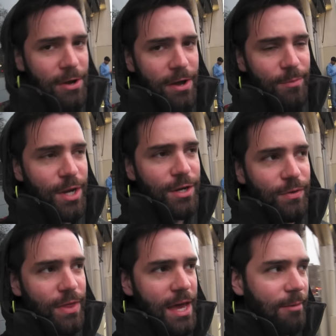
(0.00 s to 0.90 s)
know how I'm gonna
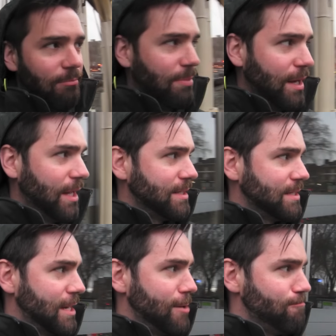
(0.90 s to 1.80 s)
do that,
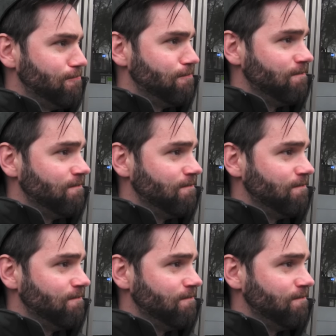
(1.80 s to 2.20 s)
but